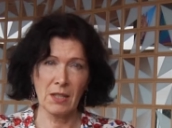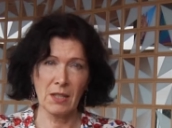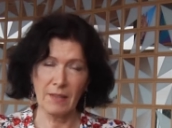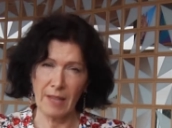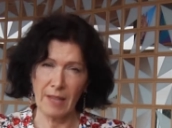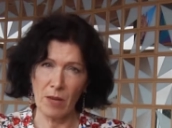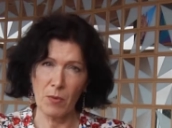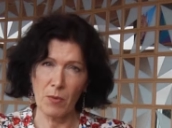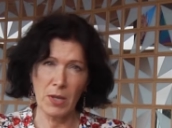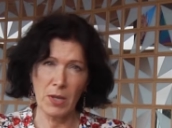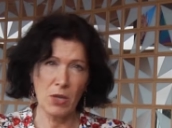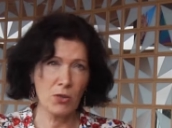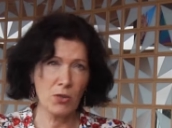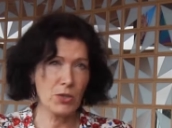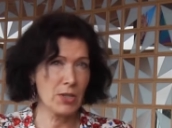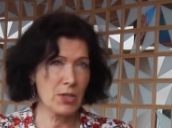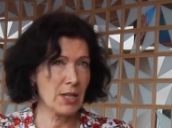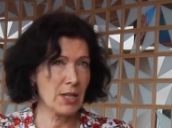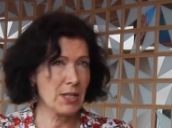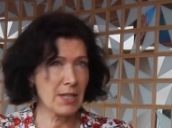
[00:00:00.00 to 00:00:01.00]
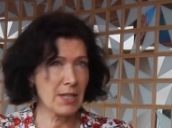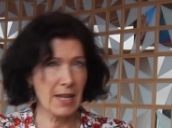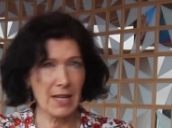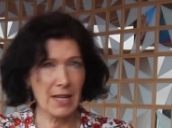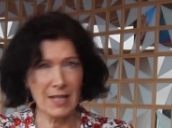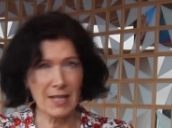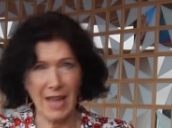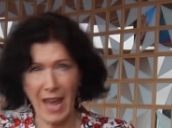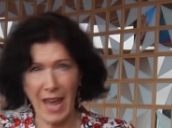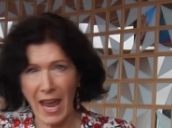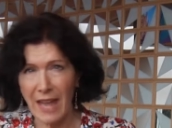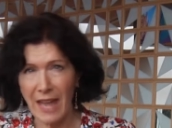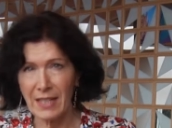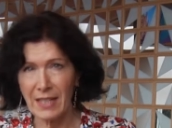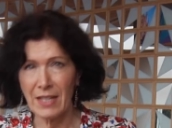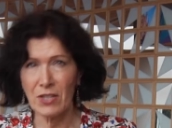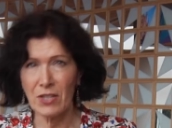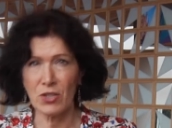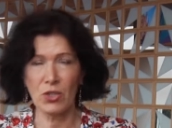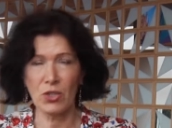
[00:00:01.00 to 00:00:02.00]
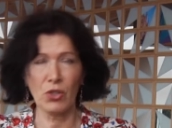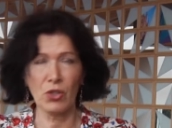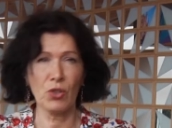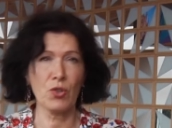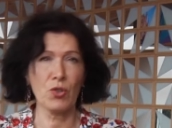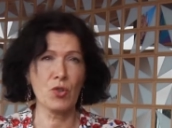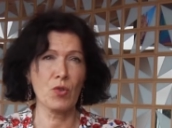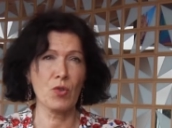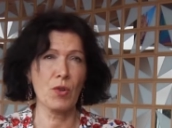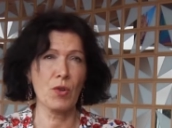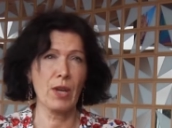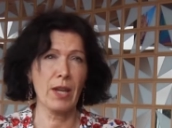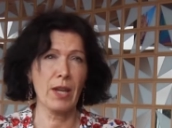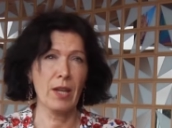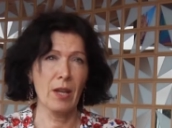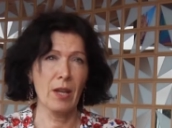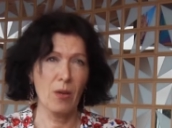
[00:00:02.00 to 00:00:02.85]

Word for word: that we use it in any surgery